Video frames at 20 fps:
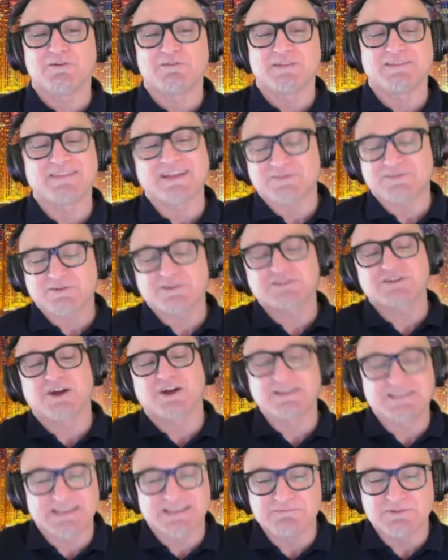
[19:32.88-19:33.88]
that sort of
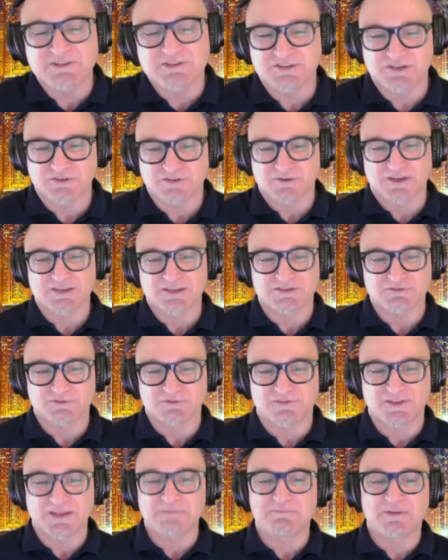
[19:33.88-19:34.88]
ties in with the generational
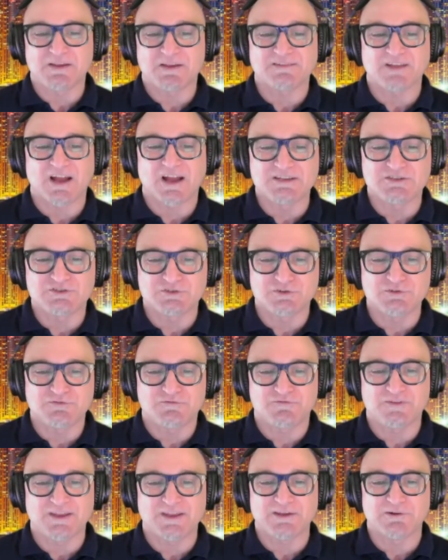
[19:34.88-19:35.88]
thing because I do
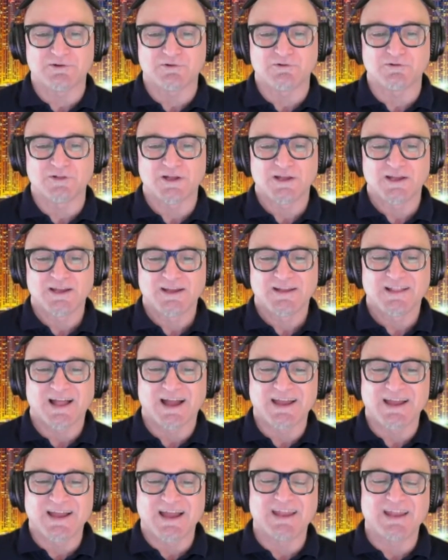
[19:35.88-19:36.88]
feel,
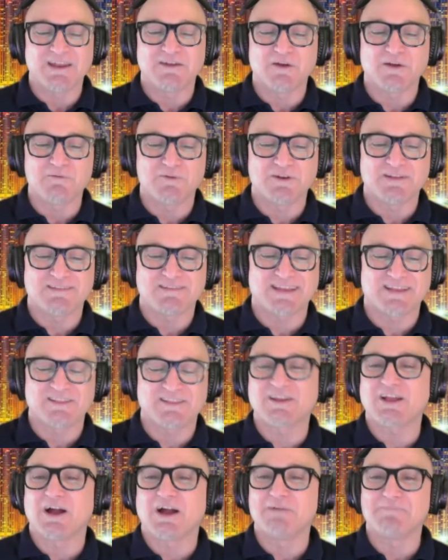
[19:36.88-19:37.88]
and I don't want to sound
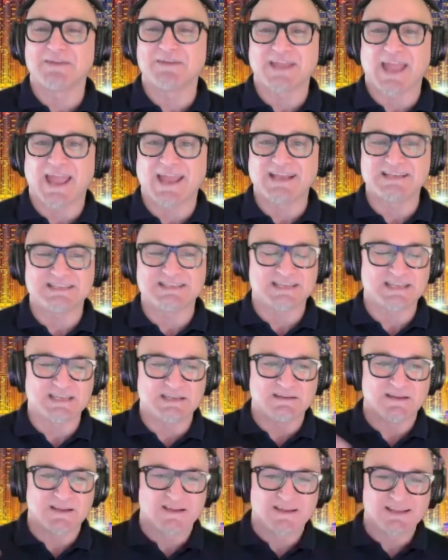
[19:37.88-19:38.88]
like I'm being
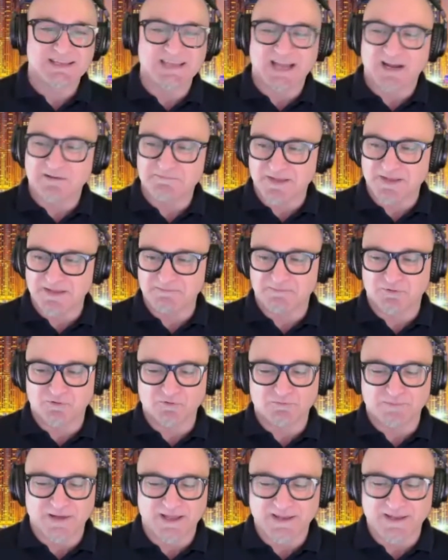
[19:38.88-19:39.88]
anti young
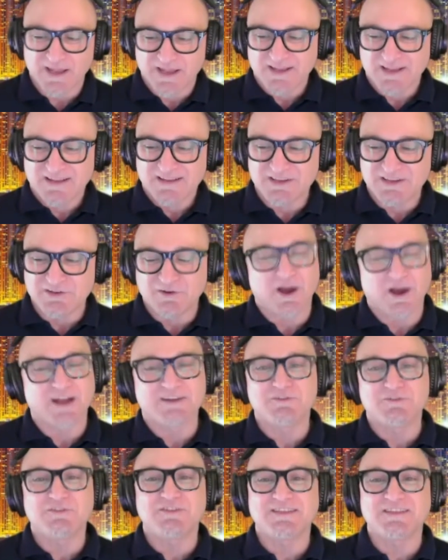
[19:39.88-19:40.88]
people, but I
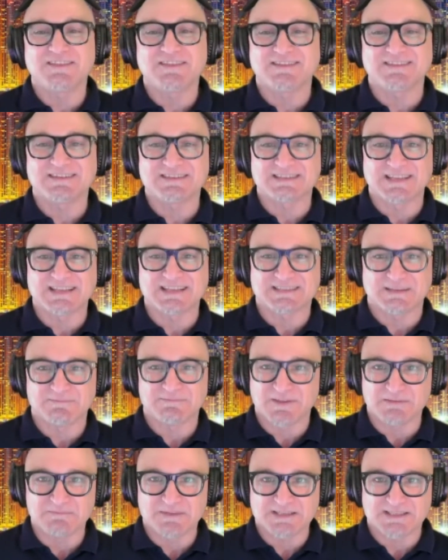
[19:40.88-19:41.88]
do think there's
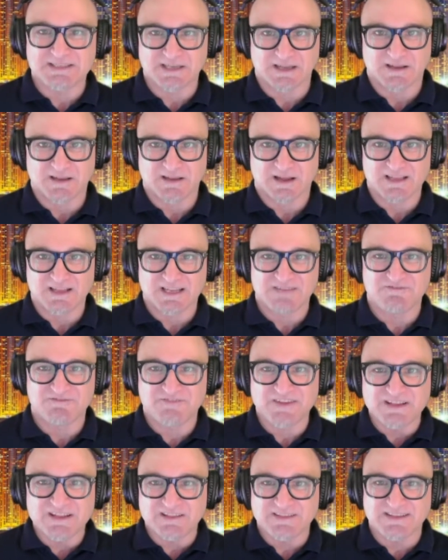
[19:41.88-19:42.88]
something missing. I can
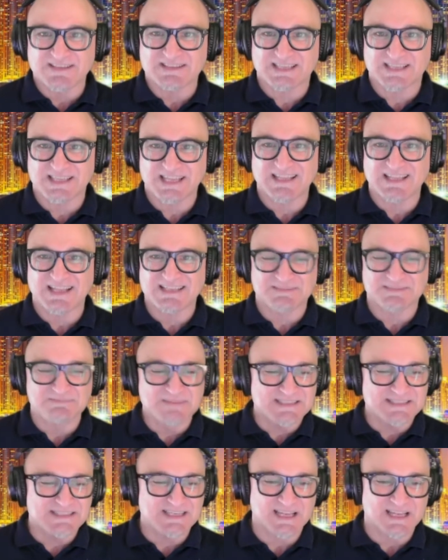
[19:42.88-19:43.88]
feel this thing that's
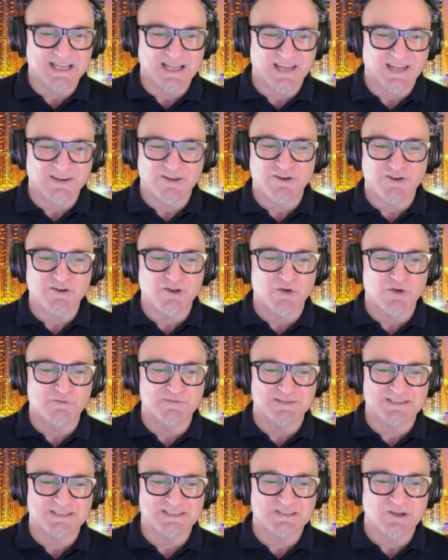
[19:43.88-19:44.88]
missing, and I don't know if
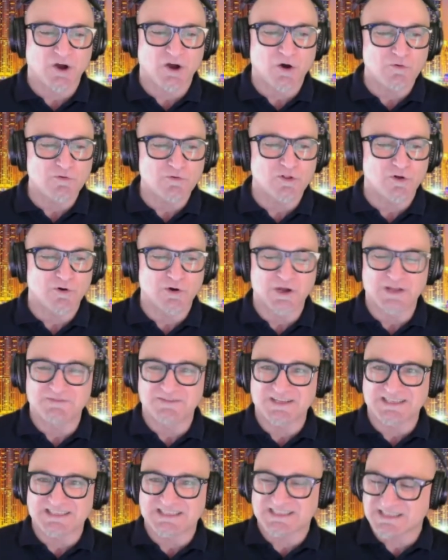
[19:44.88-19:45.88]
it's soul or if
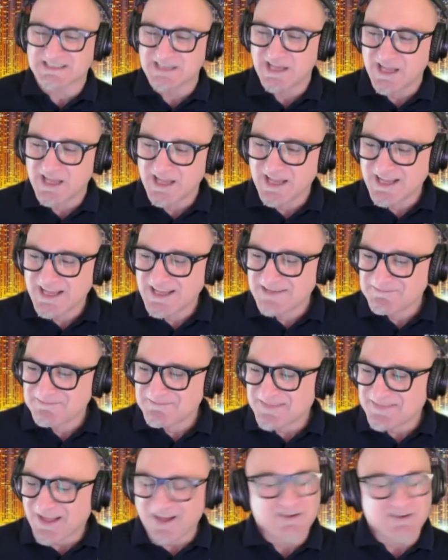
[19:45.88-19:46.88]
it's
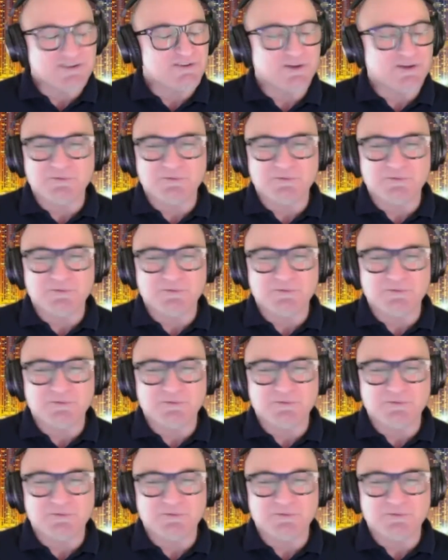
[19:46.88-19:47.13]
I don't know what